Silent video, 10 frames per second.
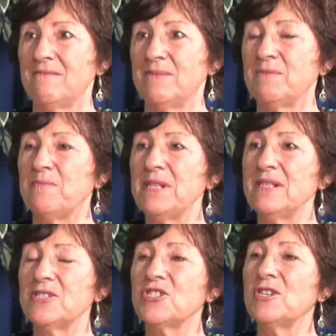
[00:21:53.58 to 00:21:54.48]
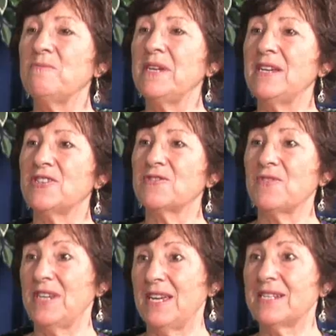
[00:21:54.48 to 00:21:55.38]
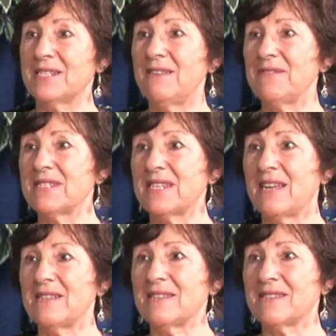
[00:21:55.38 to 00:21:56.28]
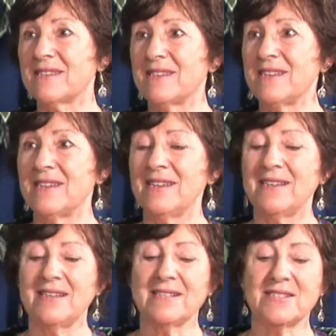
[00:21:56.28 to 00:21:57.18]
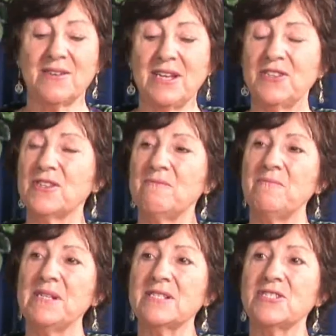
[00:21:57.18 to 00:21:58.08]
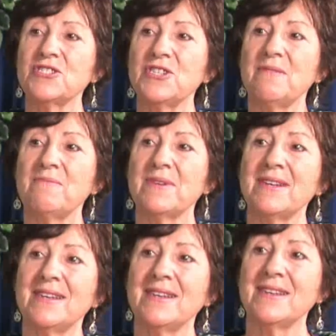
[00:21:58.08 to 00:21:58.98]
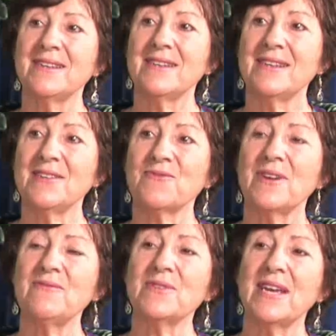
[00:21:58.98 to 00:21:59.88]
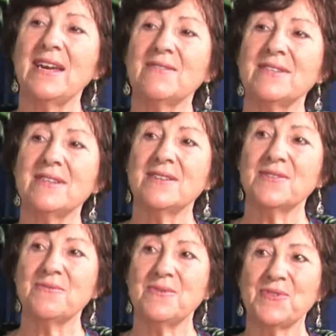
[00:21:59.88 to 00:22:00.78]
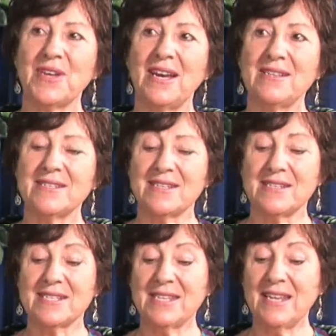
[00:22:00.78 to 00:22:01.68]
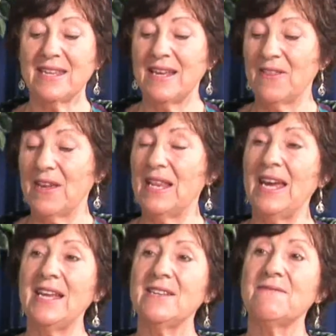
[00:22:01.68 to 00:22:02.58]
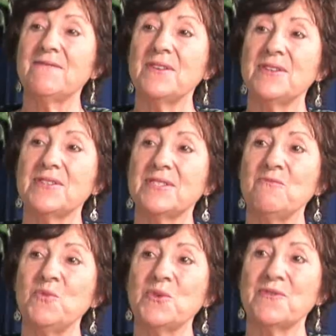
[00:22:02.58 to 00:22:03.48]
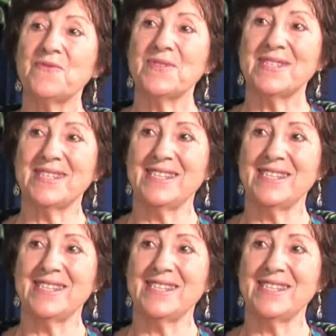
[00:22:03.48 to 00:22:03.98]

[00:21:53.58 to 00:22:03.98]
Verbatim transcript: but build a ship each, for he had seven sons. And so each of them built a ship and travelled out towards Ireland. And it said they landed first in Waterford,